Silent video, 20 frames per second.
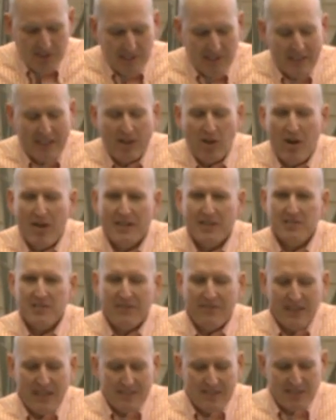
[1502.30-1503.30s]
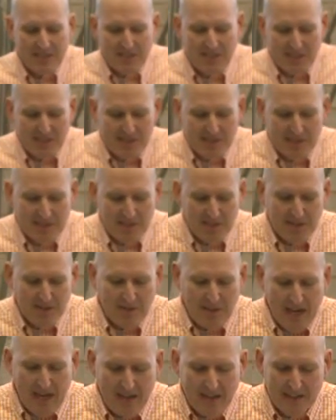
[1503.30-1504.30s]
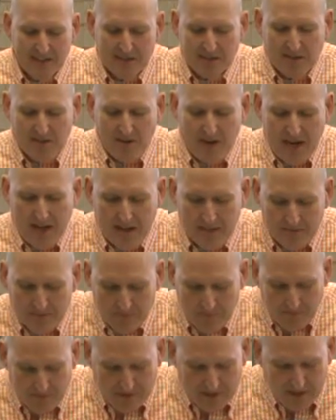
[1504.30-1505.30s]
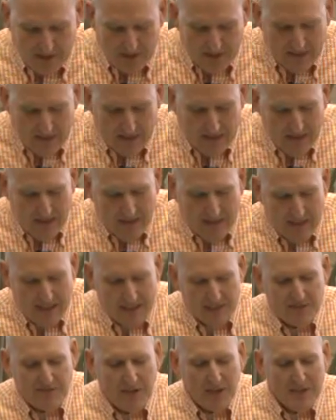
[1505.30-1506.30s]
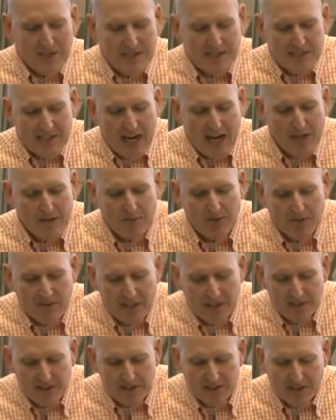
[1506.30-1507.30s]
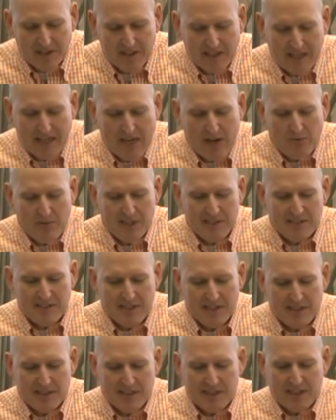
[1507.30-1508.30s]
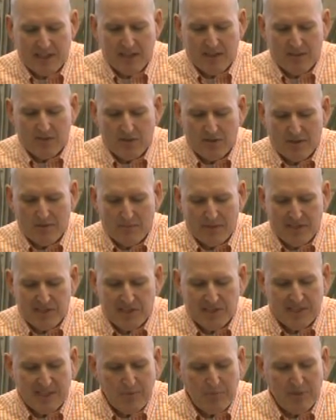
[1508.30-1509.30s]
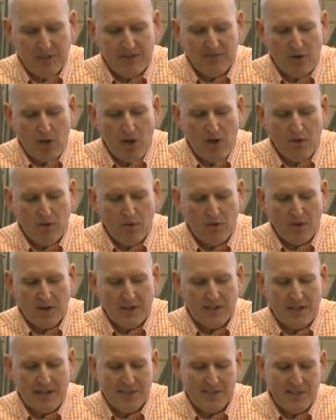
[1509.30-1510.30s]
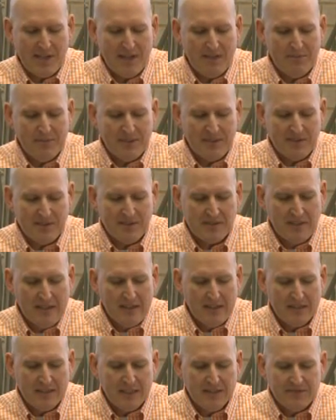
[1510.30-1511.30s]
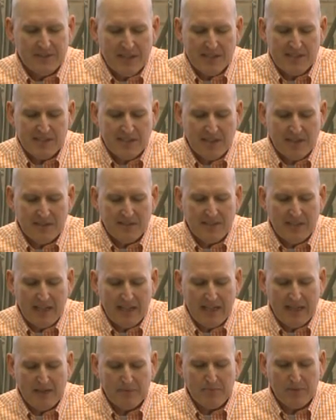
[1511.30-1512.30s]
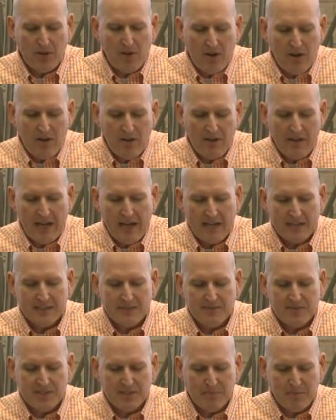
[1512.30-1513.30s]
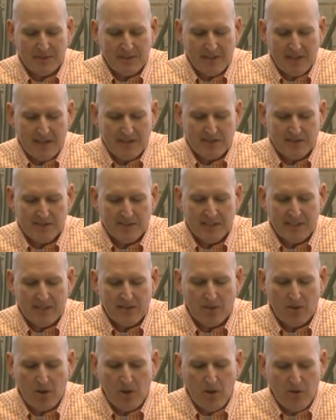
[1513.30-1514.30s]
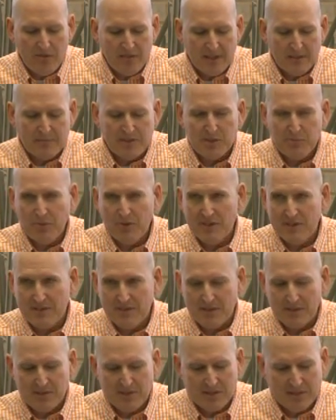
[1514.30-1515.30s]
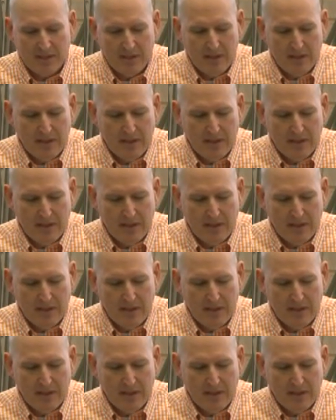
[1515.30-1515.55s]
we see in August of 1862, Halleck to Grant, "It is very desirable that you should clean out West Tennessee and northern Mississippi of all organized enemies. If necessary, take up all active sympathizers and either hold them as prisoners